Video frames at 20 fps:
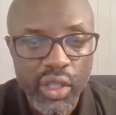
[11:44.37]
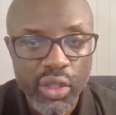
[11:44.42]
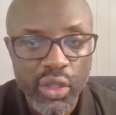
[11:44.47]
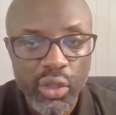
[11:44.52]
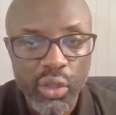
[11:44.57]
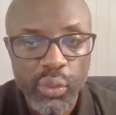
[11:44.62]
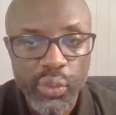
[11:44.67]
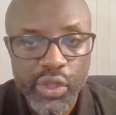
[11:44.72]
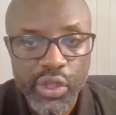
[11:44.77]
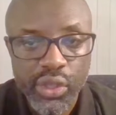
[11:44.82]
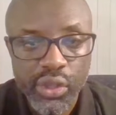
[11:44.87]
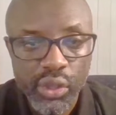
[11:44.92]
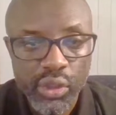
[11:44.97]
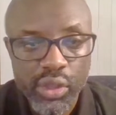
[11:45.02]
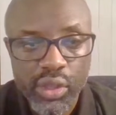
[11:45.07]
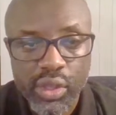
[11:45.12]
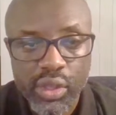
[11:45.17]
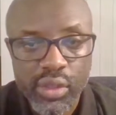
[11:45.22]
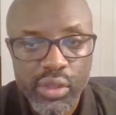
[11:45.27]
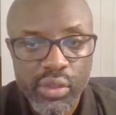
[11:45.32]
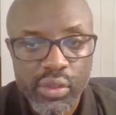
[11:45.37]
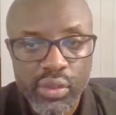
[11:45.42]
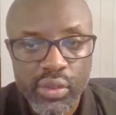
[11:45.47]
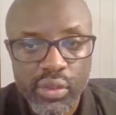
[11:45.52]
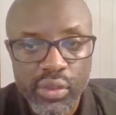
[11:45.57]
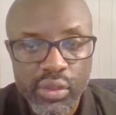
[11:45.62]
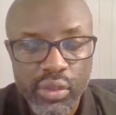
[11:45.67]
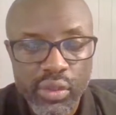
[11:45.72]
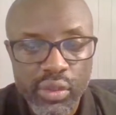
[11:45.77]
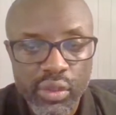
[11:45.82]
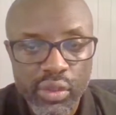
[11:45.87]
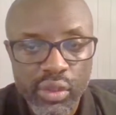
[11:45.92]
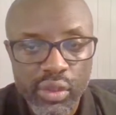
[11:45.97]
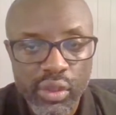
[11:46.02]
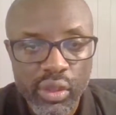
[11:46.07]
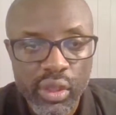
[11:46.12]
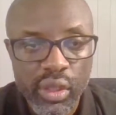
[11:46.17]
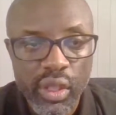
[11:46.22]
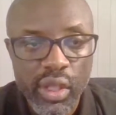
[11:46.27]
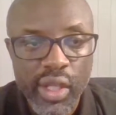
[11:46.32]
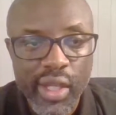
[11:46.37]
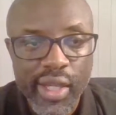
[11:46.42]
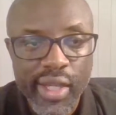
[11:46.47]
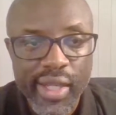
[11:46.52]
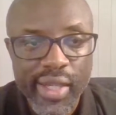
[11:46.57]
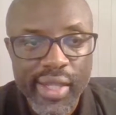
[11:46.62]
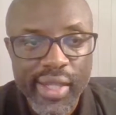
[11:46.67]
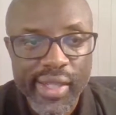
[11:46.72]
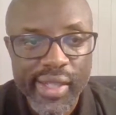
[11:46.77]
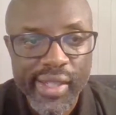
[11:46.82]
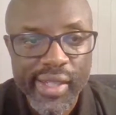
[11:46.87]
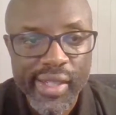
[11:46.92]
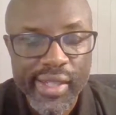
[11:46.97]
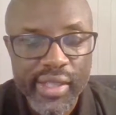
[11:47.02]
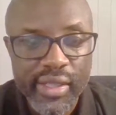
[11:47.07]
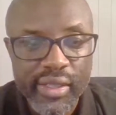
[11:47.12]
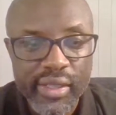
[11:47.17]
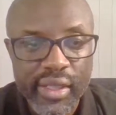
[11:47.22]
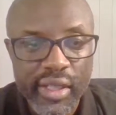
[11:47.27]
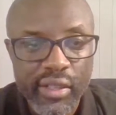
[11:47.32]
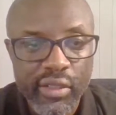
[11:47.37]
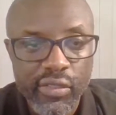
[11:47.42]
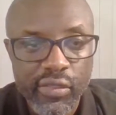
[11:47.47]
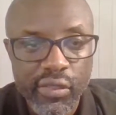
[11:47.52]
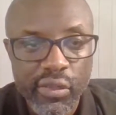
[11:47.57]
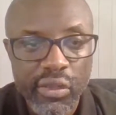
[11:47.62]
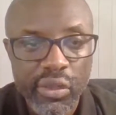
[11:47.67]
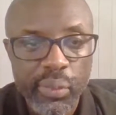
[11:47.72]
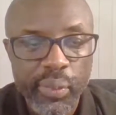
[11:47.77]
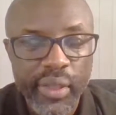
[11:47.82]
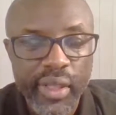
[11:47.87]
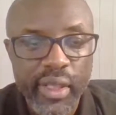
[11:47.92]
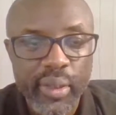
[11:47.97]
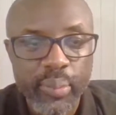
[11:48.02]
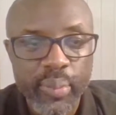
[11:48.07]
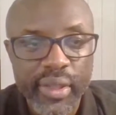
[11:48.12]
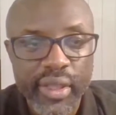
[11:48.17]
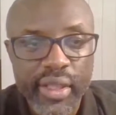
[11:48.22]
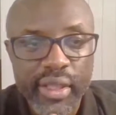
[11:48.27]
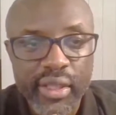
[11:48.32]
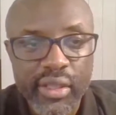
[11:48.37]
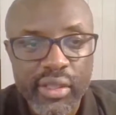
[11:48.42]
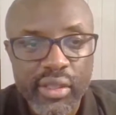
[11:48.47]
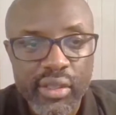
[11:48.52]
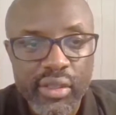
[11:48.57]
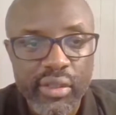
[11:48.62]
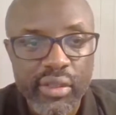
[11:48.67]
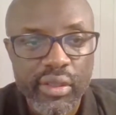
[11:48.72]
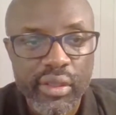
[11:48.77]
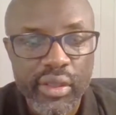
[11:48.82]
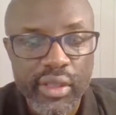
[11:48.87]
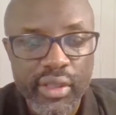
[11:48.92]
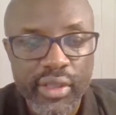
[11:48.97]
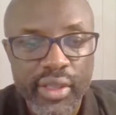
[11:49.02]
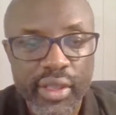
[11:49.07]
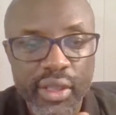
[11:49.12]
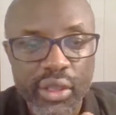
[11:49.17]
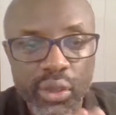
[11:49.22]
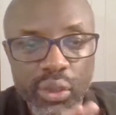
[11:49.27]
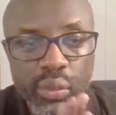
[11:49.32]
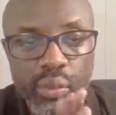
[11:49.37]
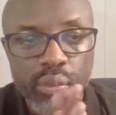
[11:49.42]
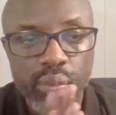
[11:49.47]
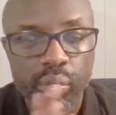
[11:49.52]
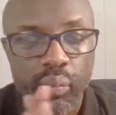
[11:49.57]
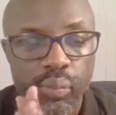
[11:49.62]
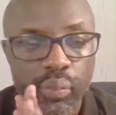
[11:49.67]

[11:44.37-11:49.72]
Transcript: your results, and therefore we can begin day two.